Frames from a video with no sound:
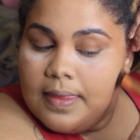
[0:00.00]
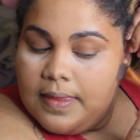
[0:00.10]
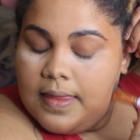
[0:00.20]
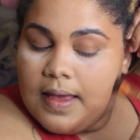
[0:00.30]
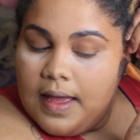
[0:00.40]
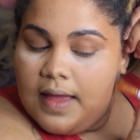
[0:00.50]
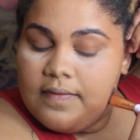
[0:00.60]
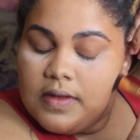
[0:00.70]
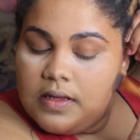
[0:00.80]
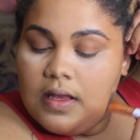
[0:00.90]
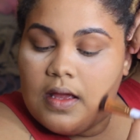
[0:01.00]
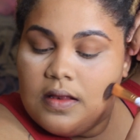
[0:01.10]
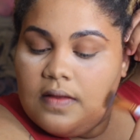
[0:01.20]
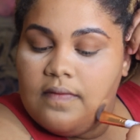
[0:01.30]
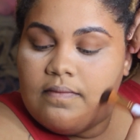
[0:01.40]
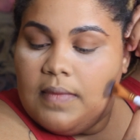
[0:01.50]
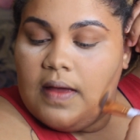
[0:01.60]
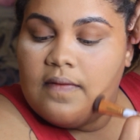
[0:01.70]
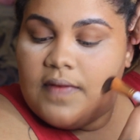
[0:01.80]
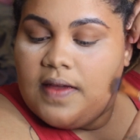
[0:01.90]
I think I have to say that
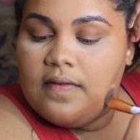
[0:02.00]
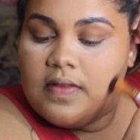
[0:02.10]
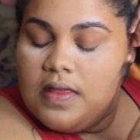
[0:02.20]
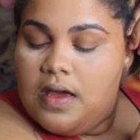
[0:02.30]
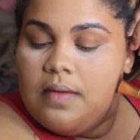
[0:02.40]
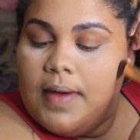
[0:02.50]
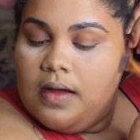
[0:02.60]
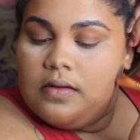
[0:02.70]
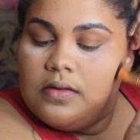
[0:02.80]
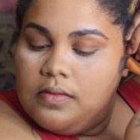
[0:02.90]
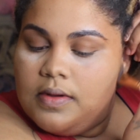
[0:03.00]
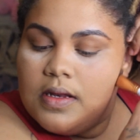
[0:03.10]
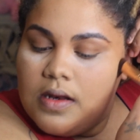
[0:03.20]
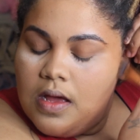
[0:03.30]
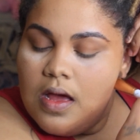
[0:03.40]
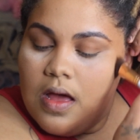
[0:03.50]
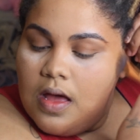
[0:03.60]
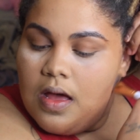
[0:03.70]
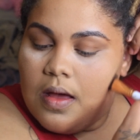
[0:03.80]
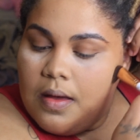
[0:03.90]
my favorite thing about doing
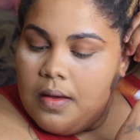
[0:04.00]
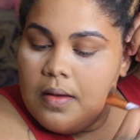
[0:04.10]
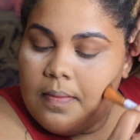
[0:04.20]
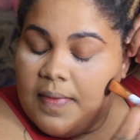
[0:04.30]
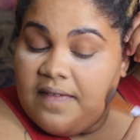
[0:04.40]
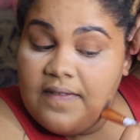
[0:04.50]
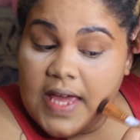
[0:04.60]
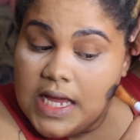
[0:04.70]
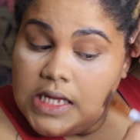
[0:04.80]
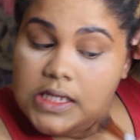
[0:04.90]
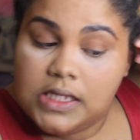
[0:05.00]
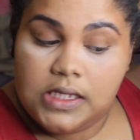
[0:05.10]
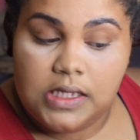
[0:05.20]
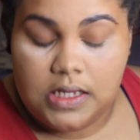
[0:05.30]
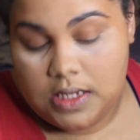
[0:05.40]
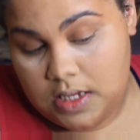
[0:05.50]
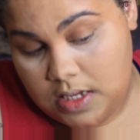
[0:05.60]
my face